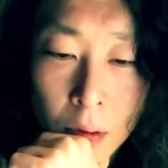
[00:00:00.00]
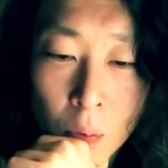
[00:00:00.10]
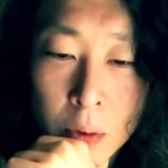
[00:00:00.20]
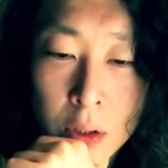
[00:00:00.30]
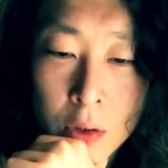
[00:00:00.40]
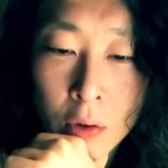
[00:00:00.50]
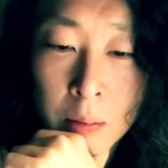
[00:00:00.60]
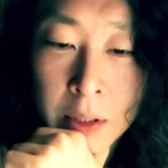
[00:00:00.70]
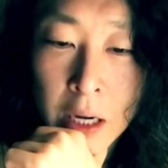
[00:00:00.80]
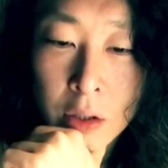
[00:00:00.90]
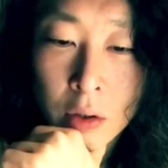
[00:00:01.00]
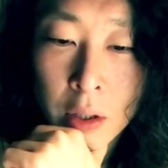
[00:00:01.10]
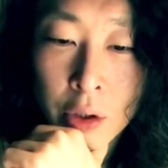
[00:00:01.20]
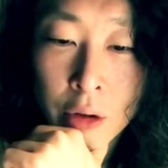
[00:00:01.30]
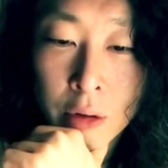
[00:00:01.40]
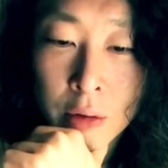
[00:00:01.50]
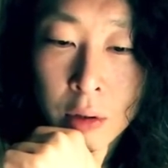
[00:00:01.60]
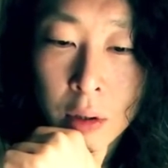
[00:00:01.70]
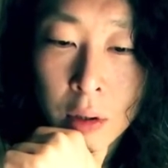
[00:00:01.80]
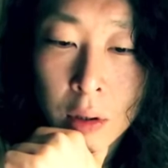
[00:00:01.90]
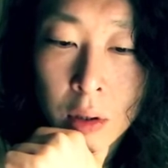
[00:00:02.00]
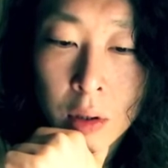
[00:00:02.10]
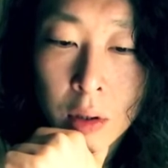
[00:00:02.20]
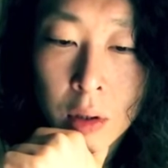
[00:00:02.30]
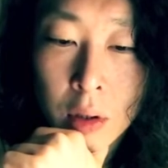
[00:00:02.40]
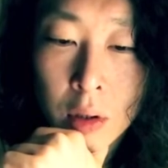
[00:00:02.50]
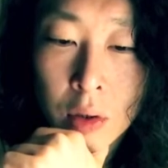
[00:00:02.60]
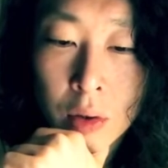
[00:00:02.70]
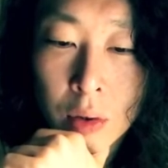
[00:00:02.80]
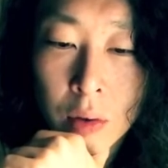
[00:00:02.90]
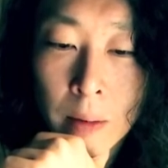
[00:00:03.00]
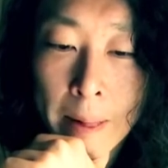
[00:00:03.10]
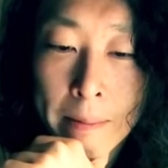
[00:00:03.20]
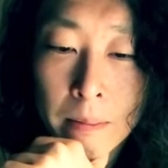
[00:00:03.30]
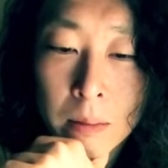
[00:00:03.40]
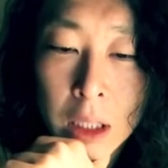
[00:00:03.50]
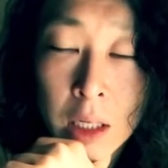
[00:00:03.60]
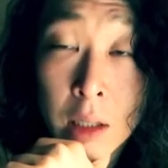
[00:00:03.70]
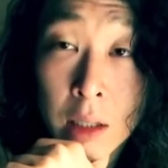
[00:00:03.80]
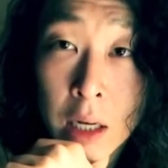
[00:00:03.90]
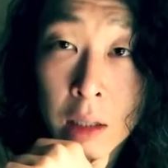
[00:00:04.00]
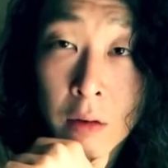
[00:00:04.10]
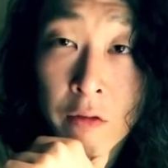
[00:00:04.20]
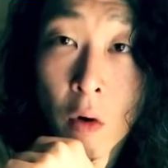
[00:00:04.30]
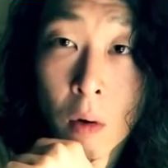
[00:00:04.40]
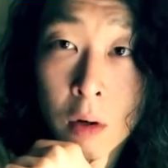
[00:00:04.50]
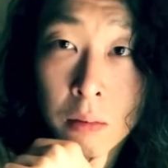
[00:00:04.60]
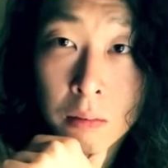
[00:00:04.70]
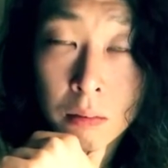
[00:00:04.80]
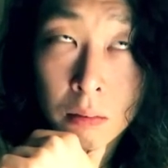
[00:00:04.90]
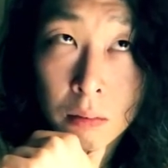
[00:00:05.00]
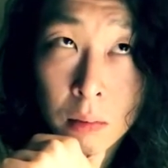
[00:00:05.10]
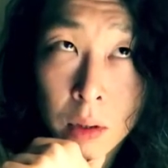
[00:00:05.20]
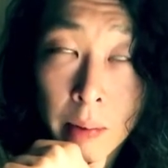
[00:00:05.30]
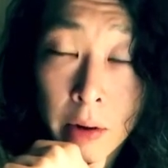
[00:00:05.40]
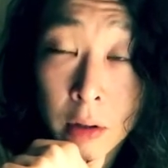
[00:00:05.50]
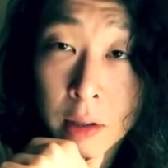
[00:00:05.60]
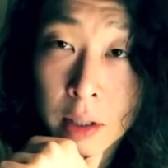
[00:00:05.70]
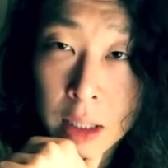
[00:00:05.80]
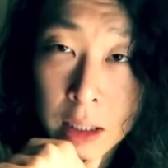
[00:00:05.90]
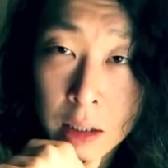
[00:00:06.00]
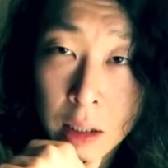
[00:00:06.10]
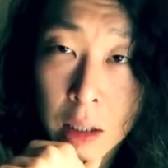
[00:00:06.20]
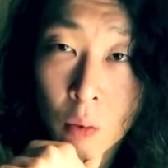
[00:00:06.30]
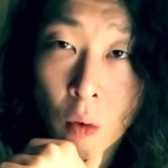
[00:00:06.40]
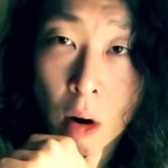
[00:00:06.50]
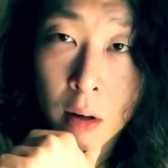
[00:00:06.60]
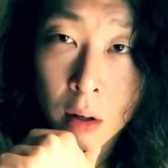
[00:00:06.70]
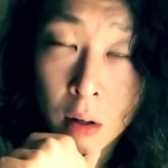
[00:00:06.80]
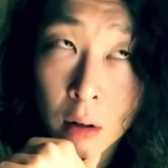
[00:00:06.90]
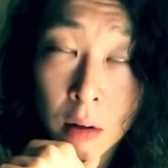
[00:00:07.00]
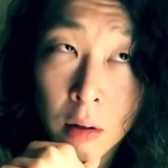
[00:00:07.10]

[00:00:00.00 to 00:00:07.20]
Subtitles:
which could be actually used to indicate the volume of certain things like water,